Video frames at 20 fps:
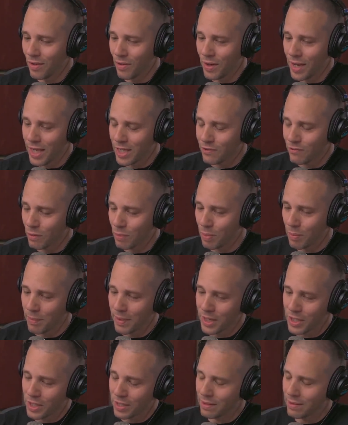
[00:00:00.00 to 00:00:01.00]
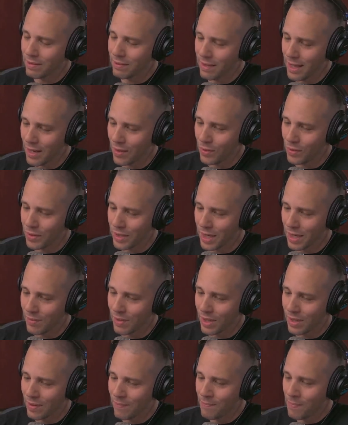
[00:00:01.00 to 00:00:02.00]
Don't ask for permission, that old
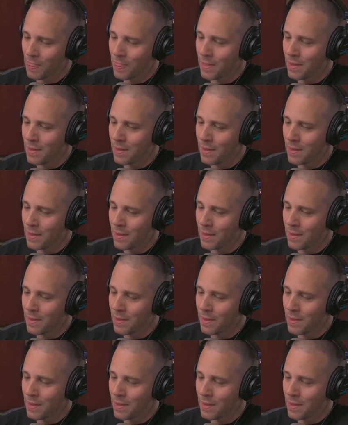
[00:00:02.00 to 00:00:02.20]
gimmick.